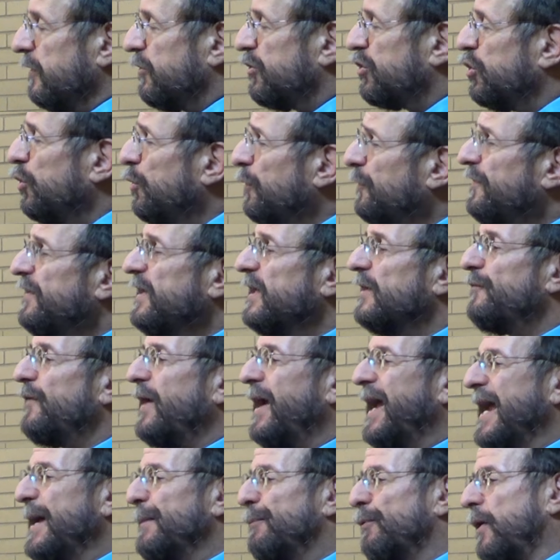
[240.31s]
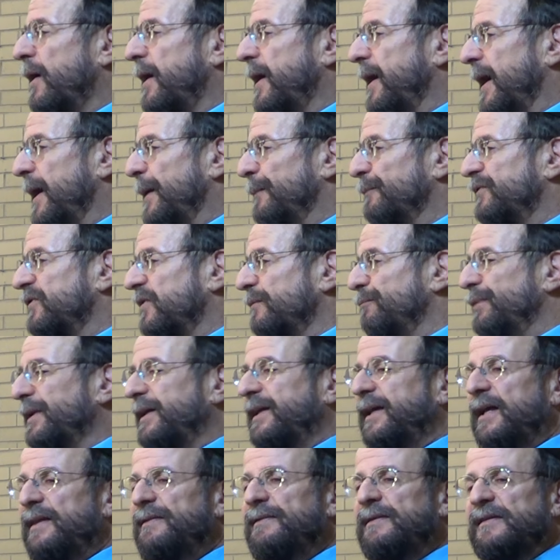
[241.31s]
the choosing of Abraham to
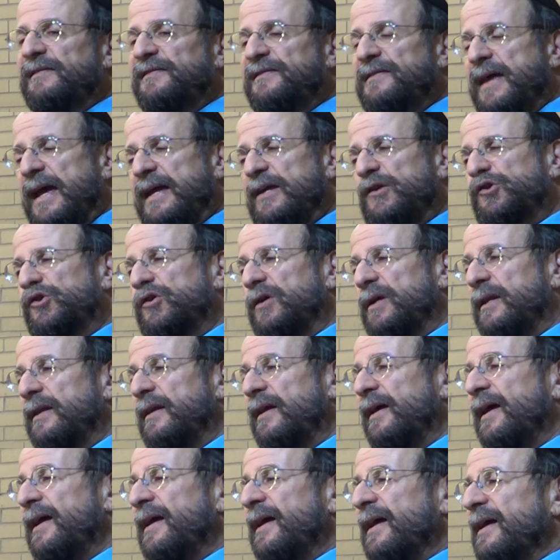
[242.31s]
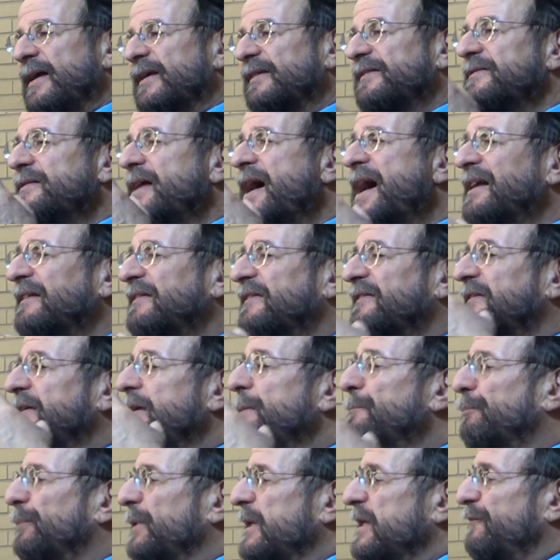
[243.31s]
begin this nation is not
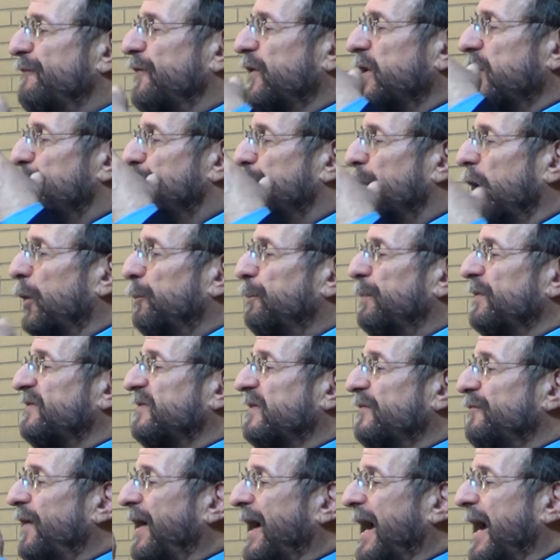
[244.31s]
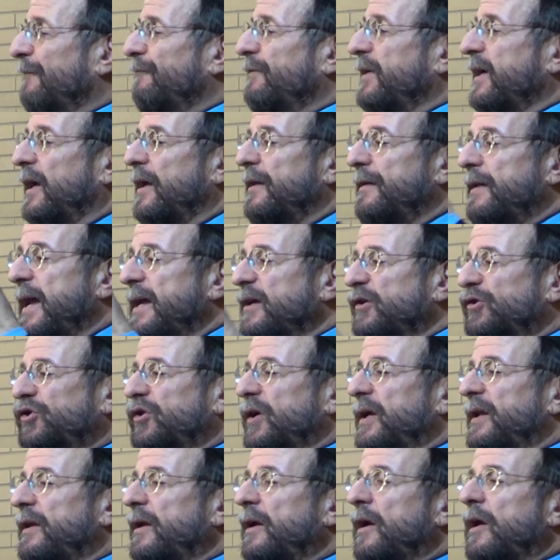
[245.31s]
simply for the purpose of having a
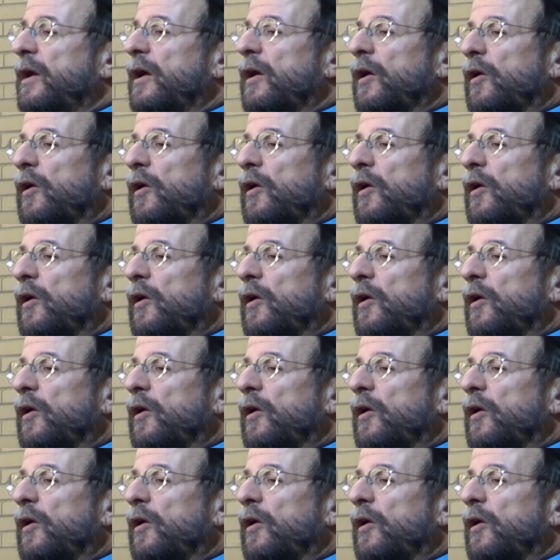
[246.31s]
nation